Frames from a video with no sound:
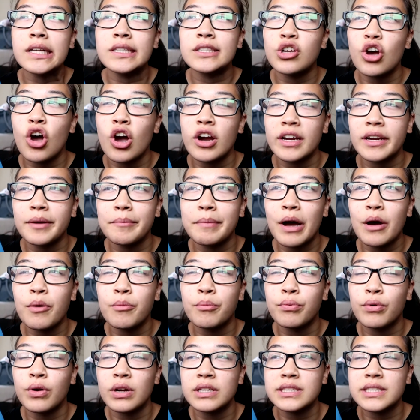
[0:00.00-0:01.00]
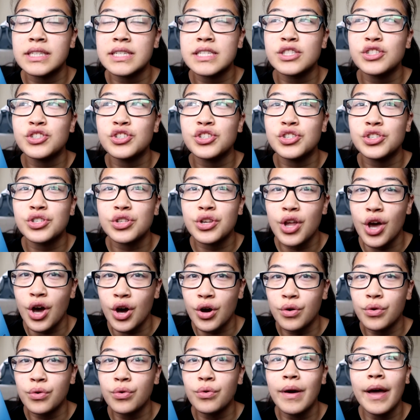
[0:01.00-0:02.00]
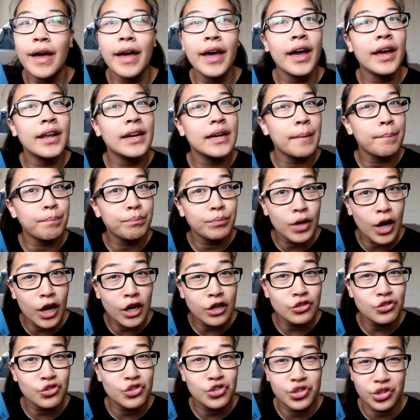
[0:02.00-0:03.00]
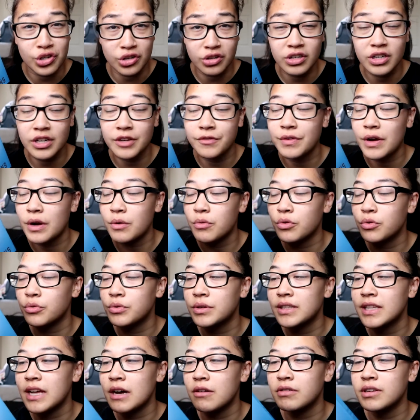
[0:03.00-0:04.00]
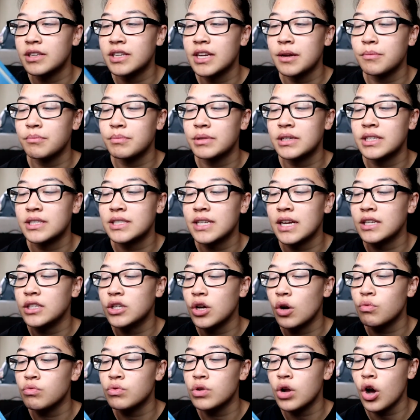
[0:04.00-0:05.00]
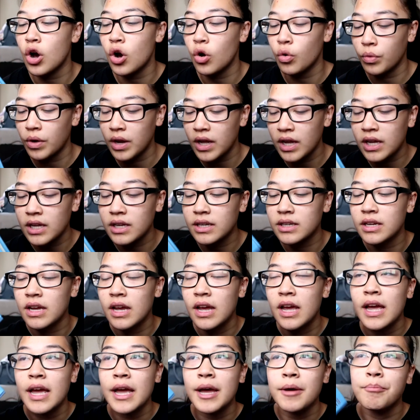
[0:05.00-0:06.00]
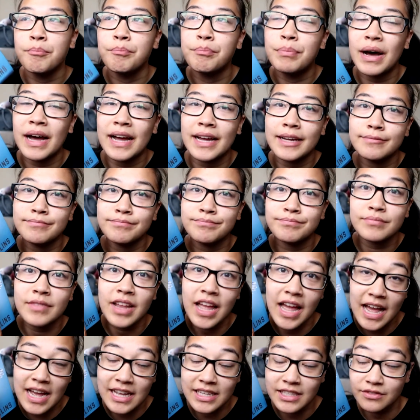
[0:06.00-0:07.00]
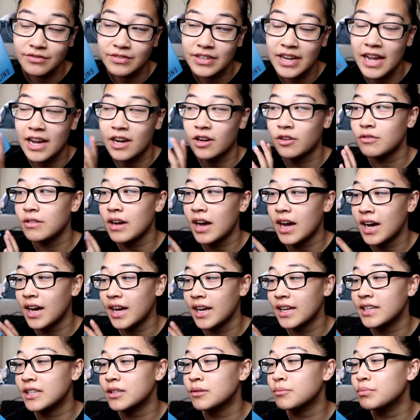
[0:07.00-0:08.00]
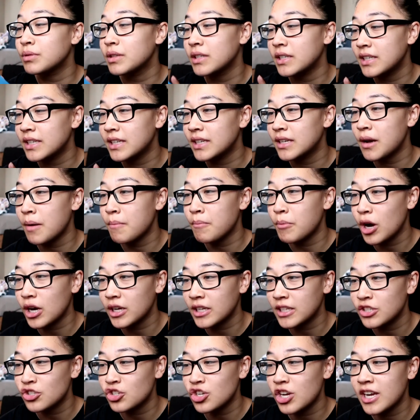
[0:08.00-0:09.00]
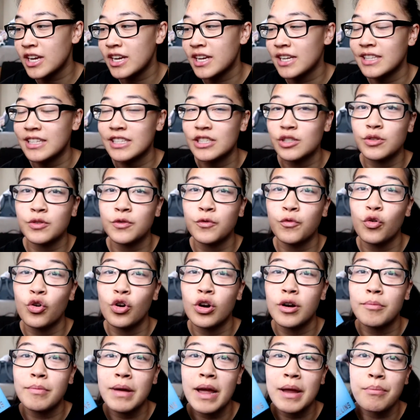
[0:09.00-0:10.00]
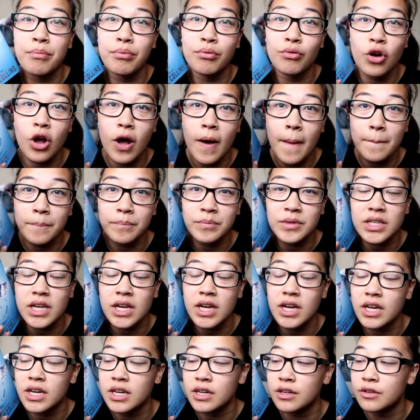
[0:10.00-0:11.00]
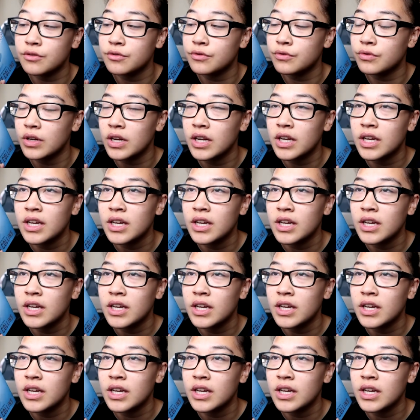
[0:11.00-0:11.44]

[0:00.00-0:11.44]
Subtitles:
Talking about President Snow, and I'm not sure if I will read that one yet because I don't own it. But as of now, I completed Mockingjay, and this was for my prompt of